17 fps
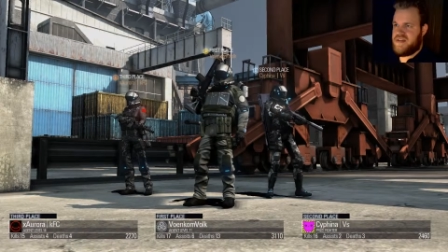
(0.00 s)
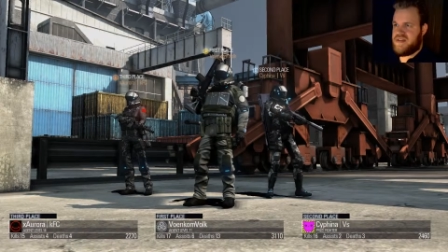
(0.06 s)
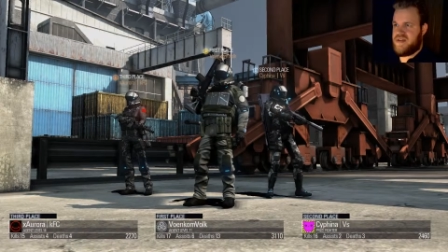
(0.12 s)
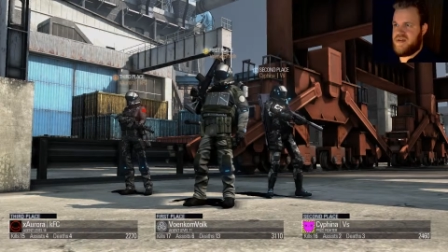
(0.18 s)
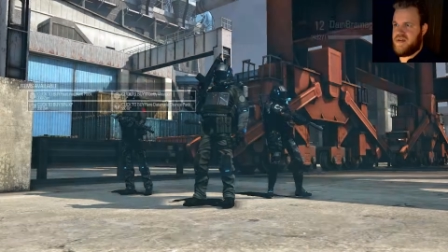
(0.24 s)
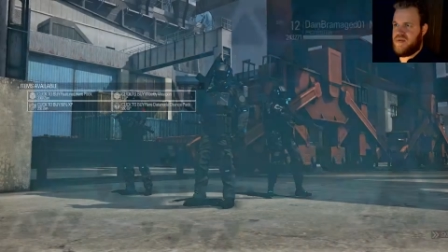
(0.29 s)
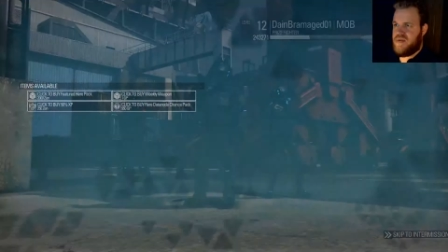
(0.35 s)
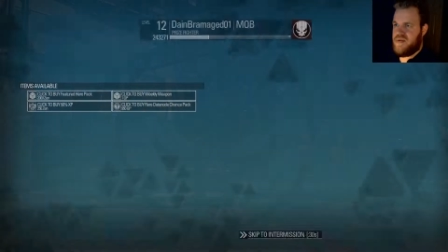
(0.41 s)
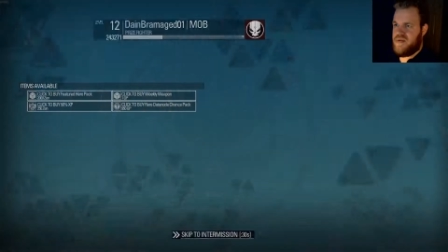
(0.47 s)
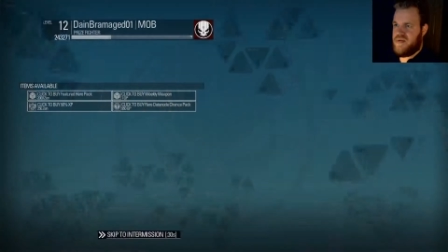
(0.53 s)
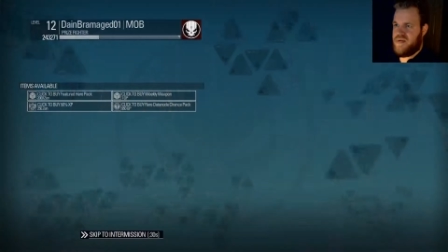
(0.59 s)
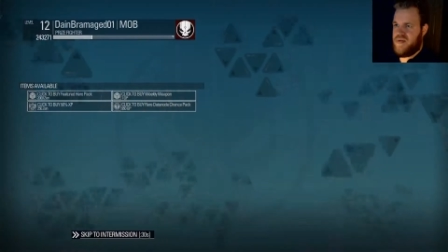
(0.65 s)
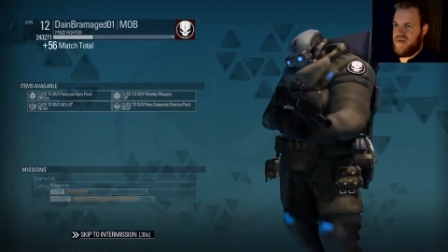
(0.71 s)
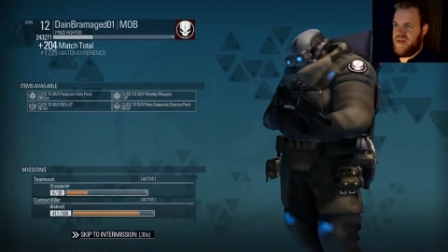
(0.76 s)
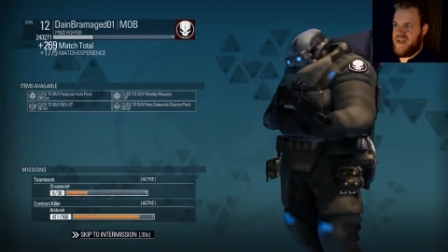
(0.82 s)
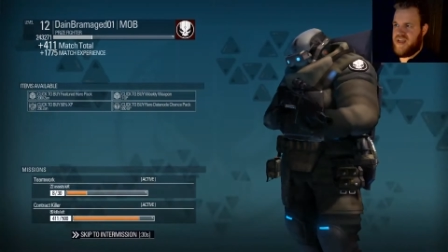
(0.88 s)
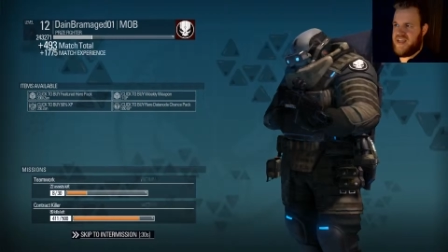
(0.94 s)
So,
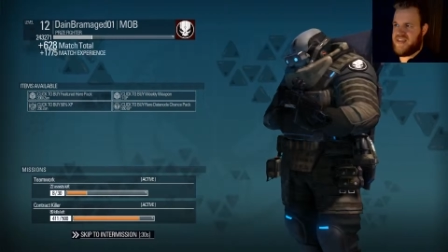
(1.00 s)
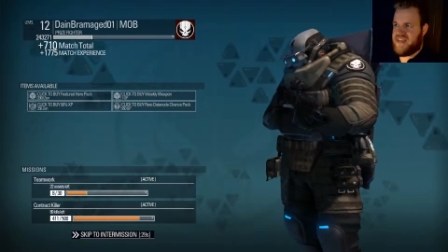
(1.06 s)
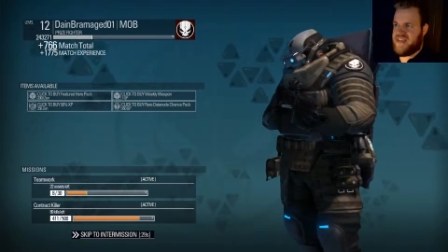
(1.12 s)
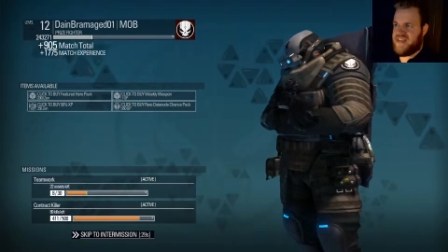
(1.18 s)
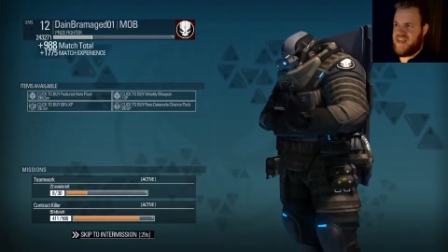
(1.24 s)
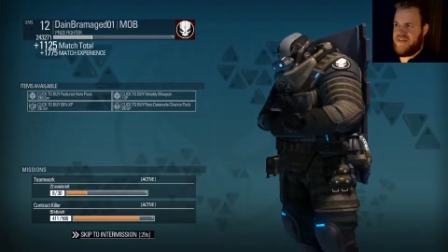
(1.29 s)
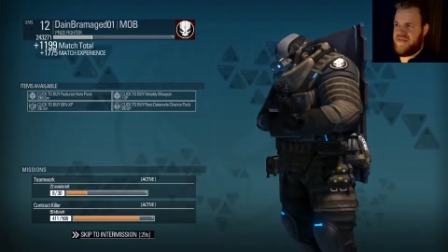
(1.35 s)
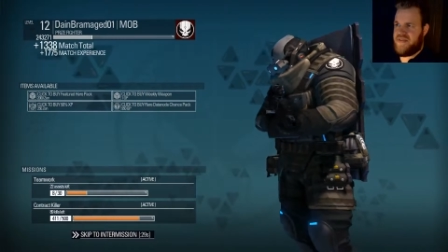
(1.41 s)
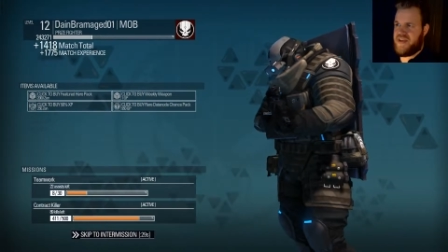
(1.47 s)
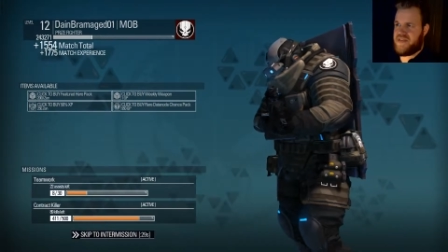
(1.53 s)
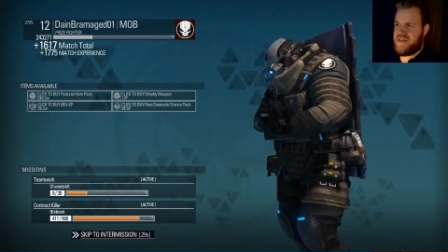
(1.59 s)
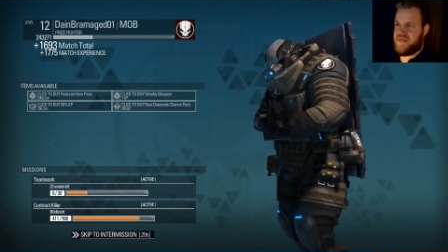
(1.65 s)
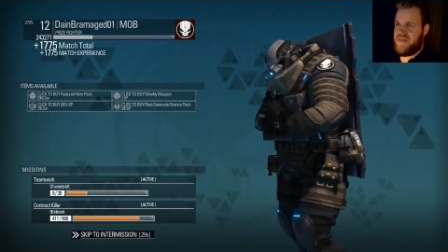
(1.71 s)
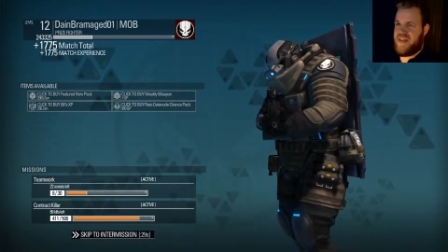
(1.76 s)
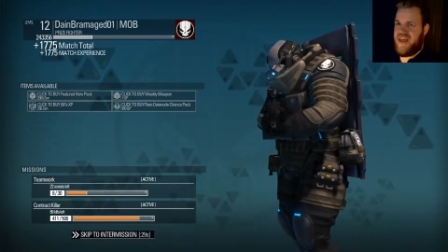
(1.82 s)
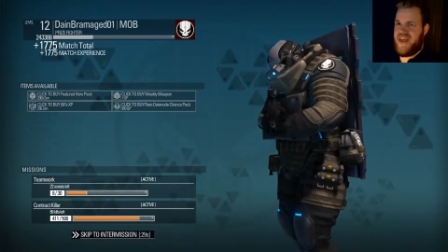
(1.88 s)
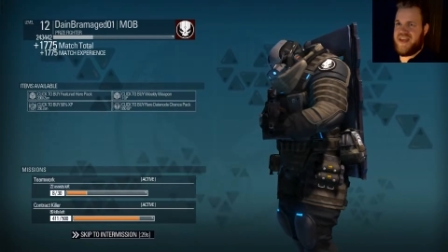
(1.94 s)
I can save
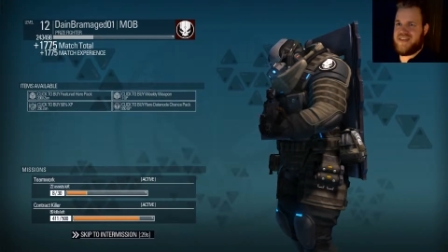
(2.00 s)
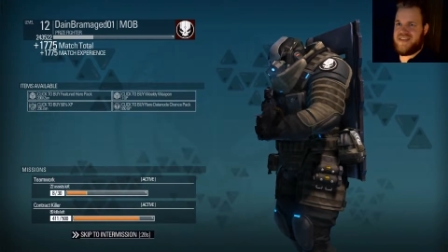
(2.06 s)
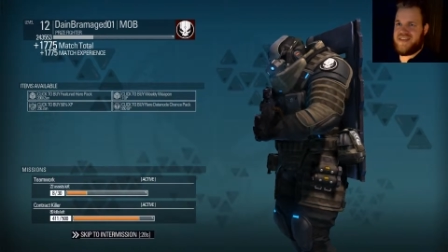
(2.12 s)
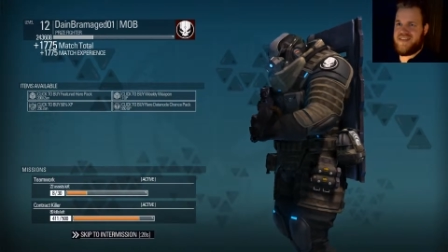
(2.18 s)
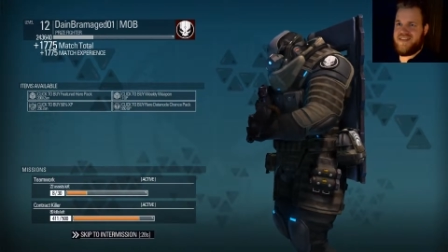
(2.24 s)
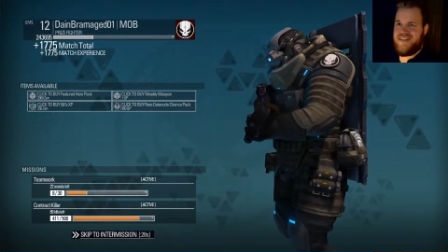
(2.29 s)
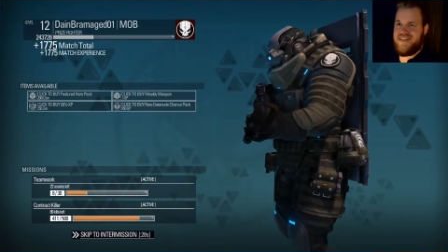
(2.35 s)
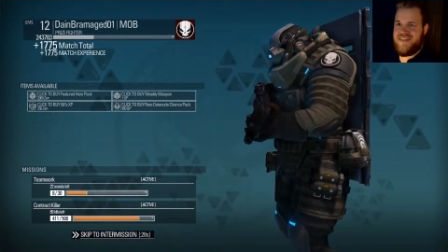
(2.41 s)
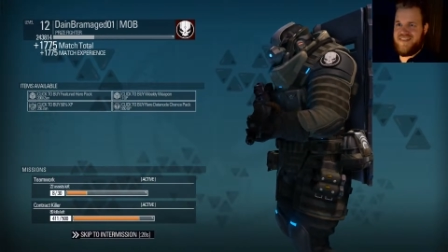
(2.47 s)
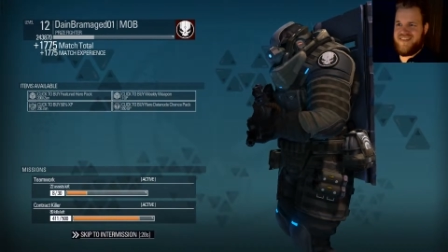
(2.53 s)
face with that.